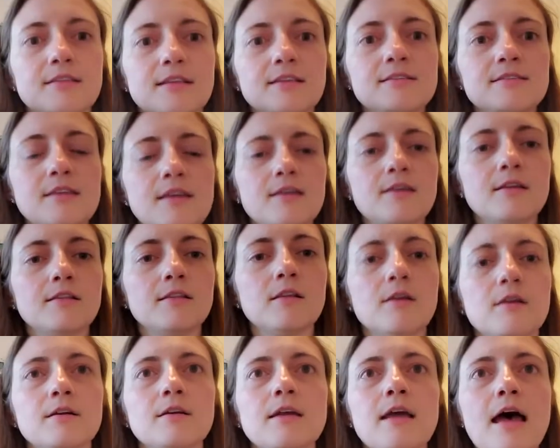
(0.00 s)
Let's take a
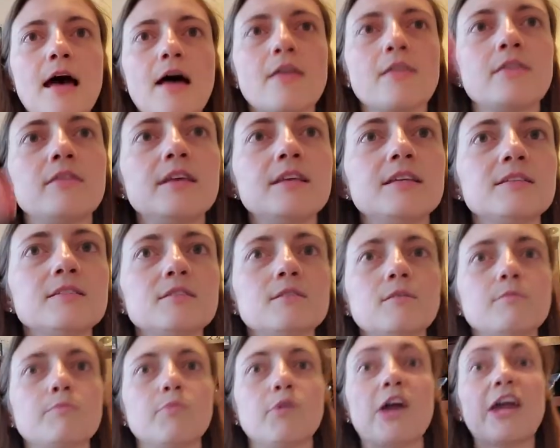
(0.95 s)
look at this
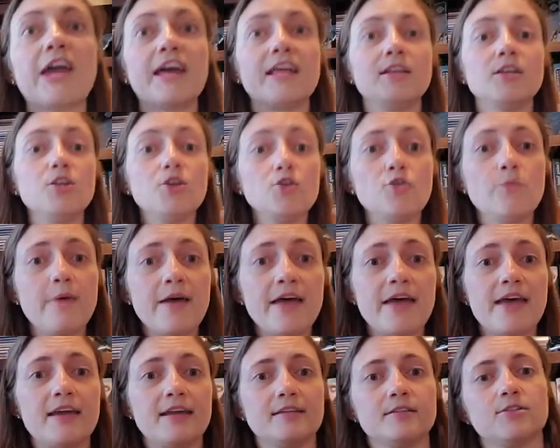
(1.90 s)
brand new
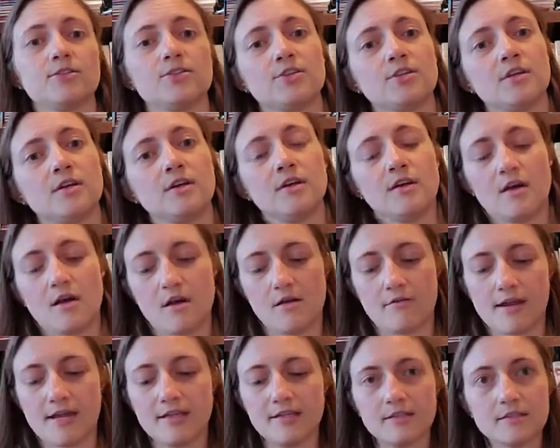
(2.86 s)
page. All
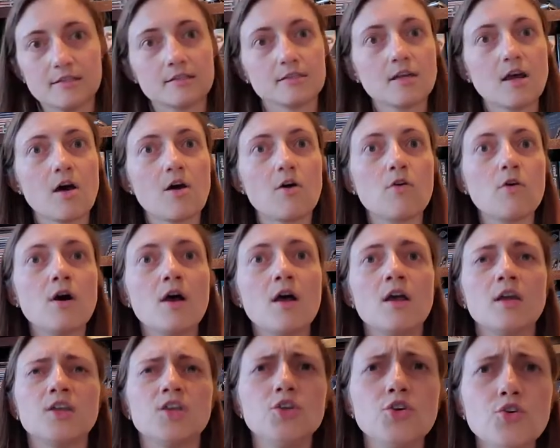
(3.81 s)
right, so
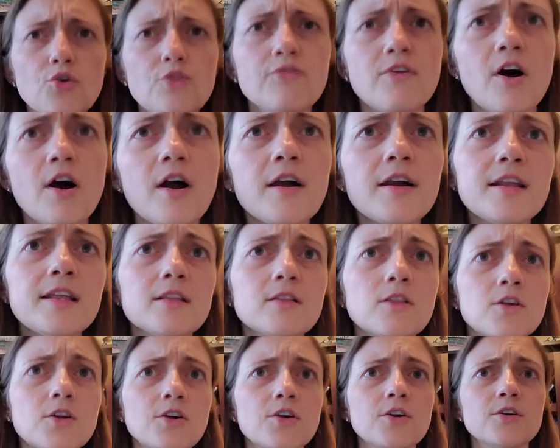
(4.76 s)
you've already
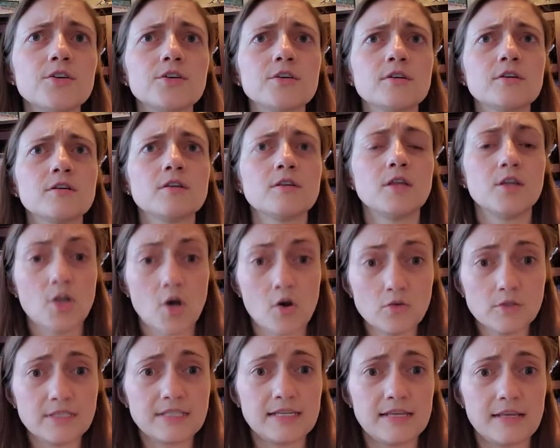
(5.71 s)
learned the
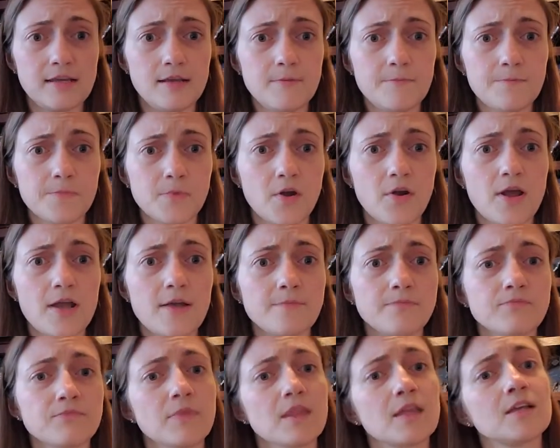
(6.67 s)
note C. All right,
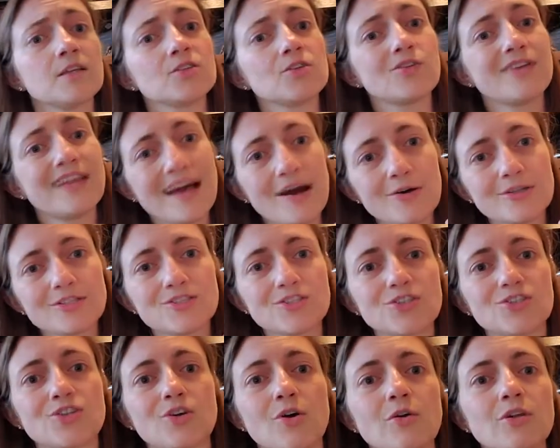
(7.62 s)
so now it's
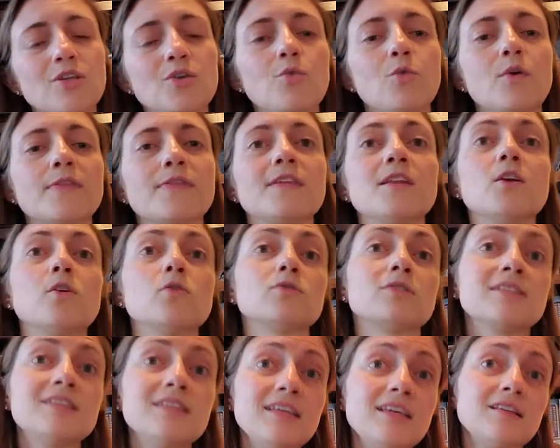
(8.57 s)
just showing you what the note
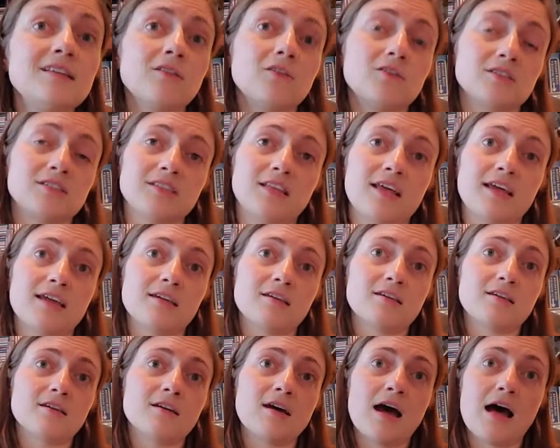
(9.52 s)
C looks
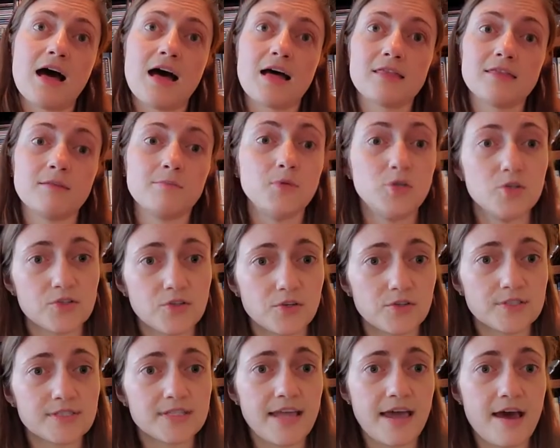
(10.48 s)
like on the
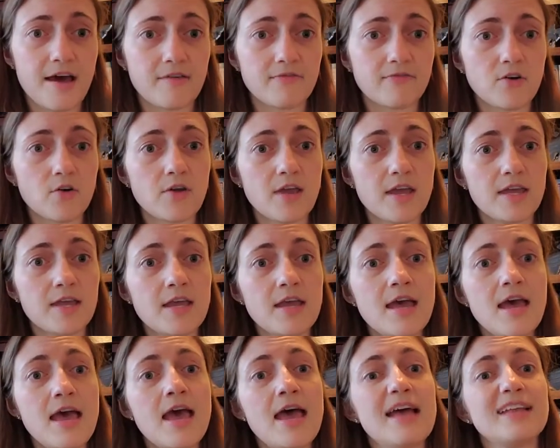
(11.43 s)
musical staff. Okay,
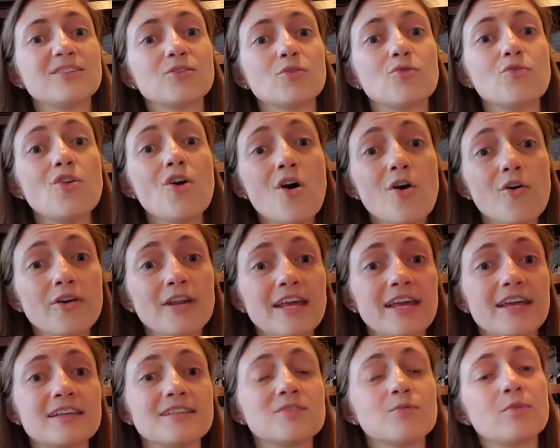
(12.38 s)
and so
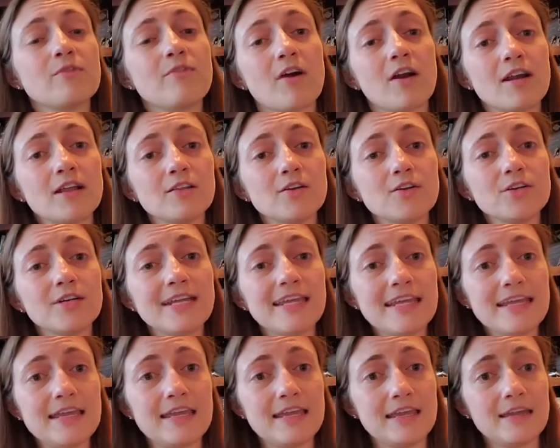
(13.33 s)
notice we've already learned
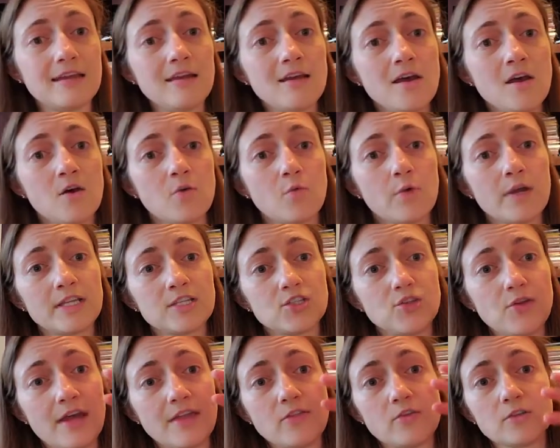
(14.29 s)
E, which
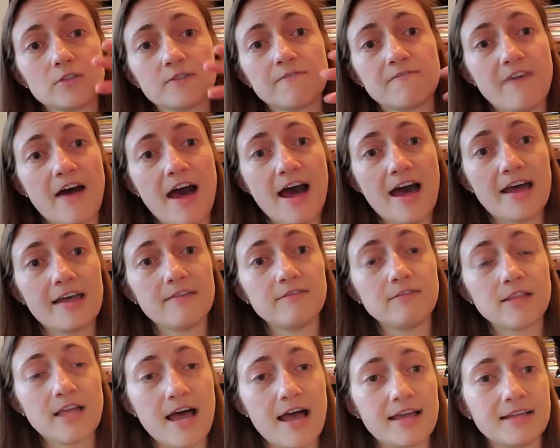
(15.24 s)
you had those 5
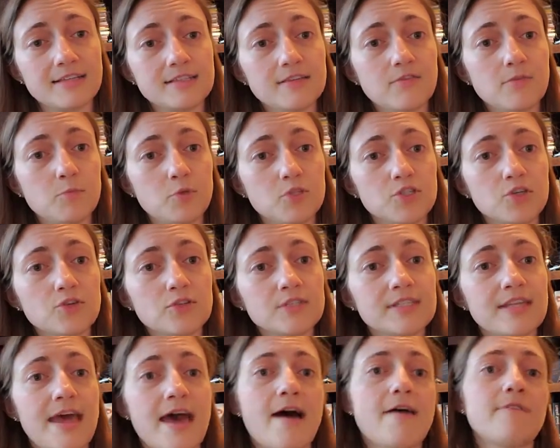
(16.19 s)
lines of a musical
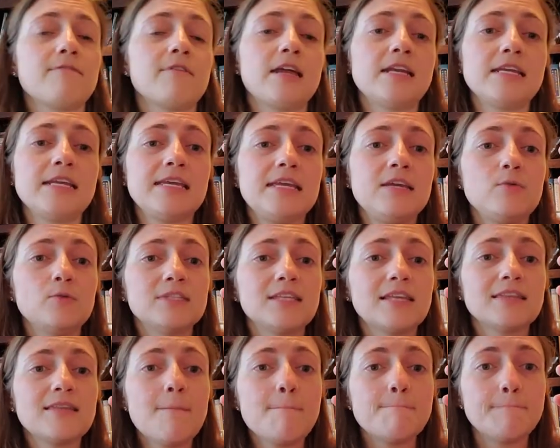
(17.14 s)
staff, and E was
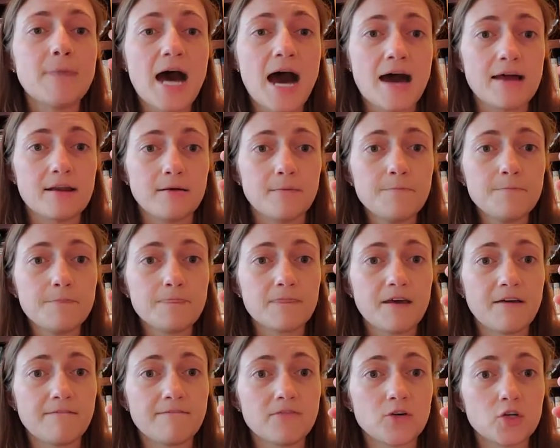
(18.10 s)
at the bottom,
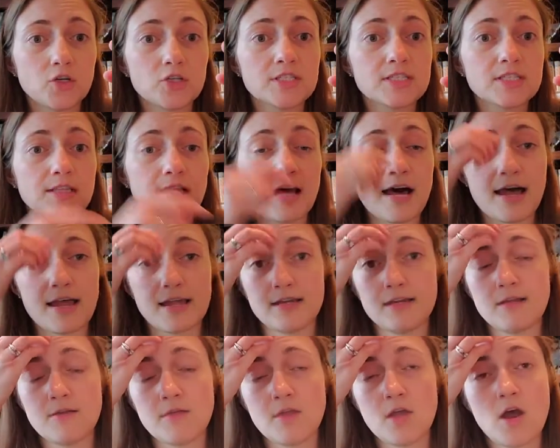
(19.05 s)
that first
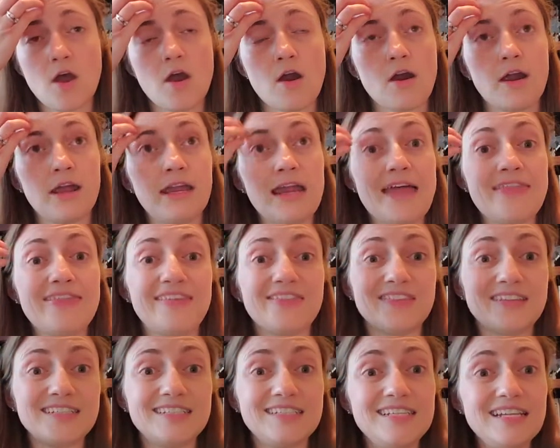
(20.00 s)
line. All right, and then
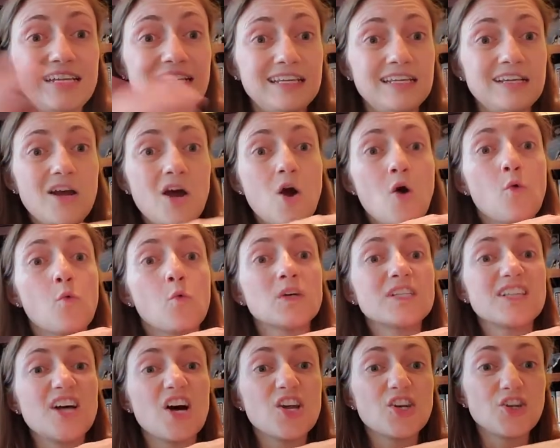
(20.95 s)
the D
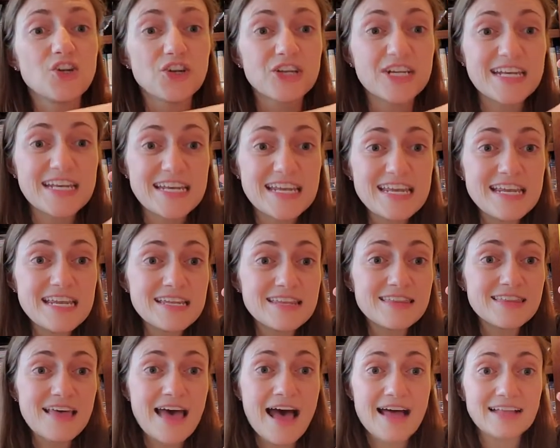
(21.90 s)
was
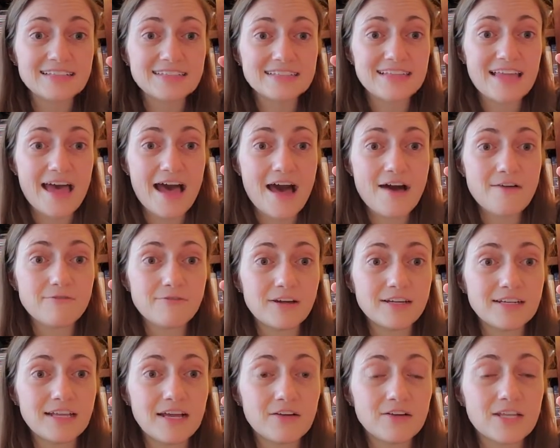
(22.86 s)
underneath that staff,
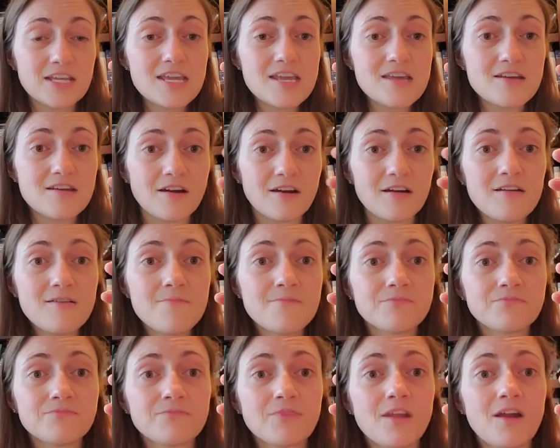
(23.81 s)
right down here,
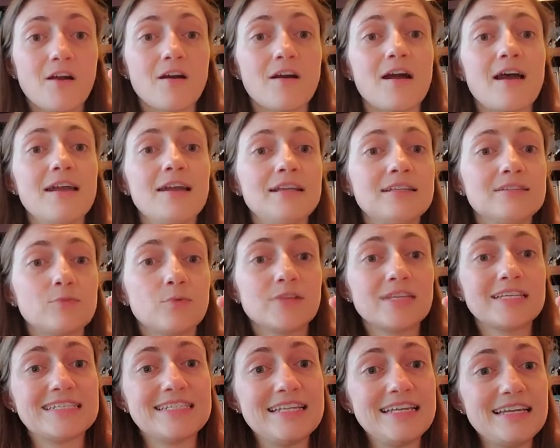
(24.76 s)
all right, is where
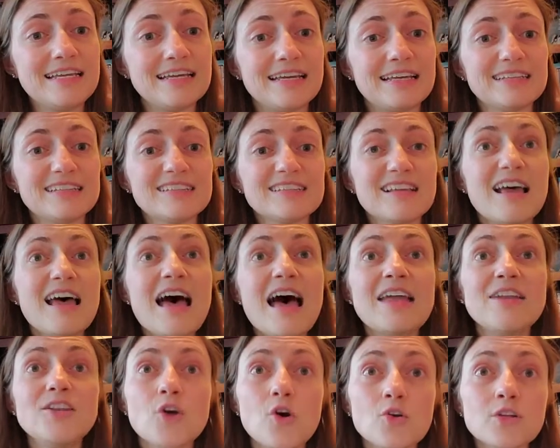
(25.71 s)
the D is.
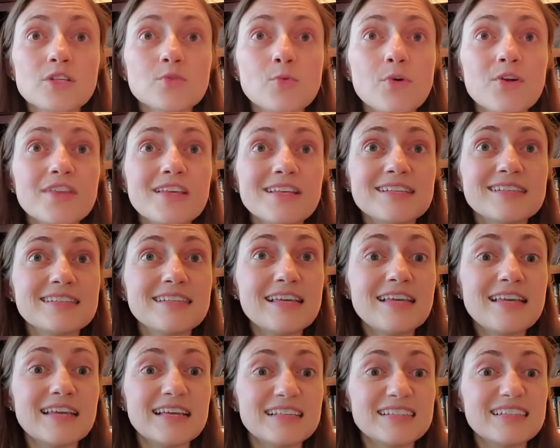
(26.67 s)
And notice where the
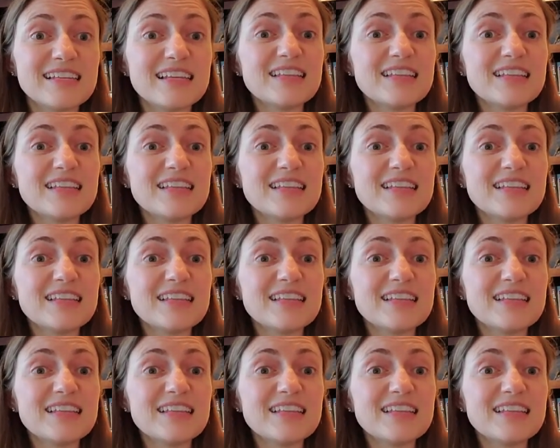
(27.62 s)
C is.